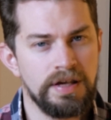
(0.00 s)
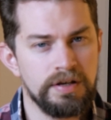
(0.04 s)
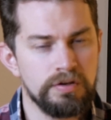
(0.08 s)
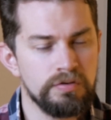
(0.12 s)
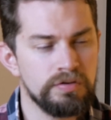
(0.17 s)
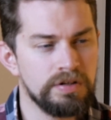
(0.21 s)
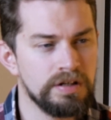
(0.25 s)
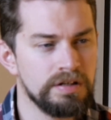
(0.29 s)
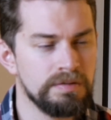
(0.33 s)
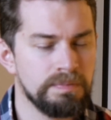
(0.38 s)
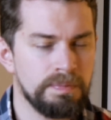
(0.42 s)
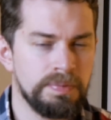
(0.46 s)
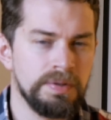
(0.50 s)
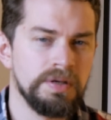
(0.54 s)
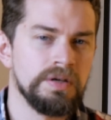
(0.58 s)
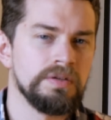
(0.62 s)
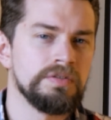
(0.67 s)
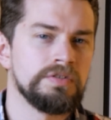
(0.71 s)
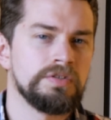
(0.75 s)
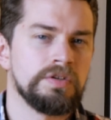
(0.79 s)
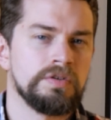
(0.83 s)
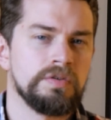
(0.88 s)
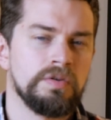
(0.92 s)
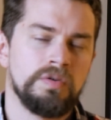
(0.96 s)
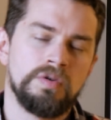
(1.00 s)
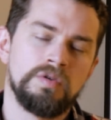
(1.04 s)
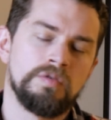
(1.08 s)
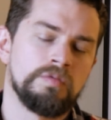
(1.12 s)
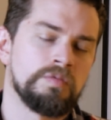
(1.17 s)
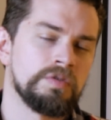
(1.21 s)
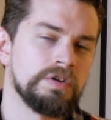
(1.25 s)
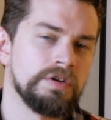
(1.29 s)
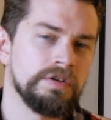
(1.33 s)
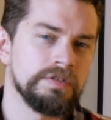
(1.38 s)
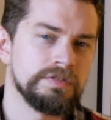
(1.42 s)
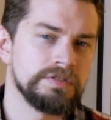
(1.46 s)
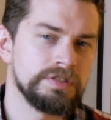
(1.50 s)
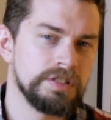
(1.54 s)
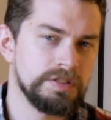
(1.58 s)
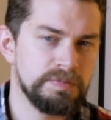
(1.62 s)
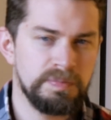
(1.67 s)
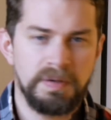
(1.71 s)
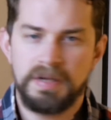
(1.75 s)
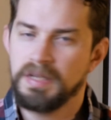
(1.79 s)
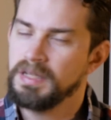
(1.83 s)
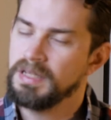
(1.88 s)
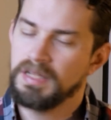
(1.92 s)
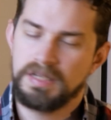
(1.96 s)
that you can build your whole world just
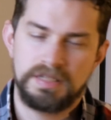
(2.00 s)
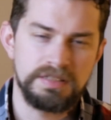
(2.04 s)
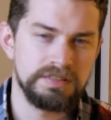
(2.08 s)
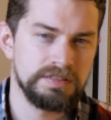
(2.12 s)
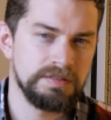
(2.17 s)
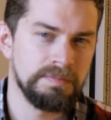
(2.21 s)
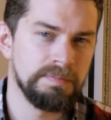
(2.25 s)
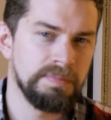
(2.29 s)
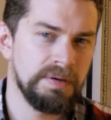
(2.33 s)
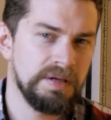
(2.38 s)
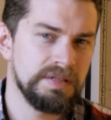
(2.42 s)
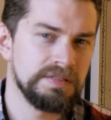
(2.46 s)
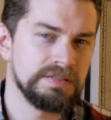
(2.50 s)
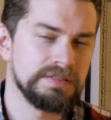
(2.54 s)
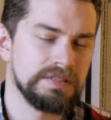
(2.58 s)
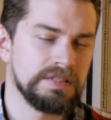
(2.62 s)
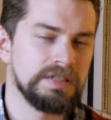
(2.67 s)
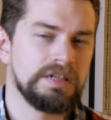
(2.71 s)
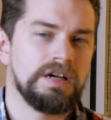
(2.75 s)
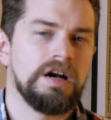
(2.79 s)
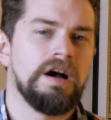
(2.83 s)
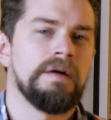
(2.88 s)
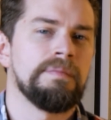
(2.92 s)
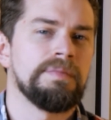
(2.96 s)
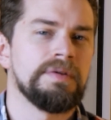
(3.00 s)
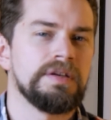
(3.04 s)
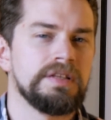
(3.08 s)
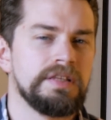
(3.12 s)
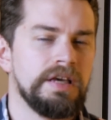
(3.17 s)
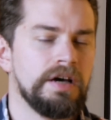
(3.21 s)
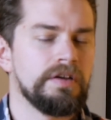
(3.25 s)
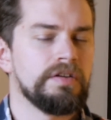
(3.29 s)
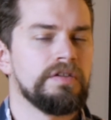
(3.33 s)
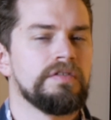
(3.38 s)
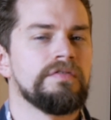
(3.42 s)
by clicking some buttons and copying down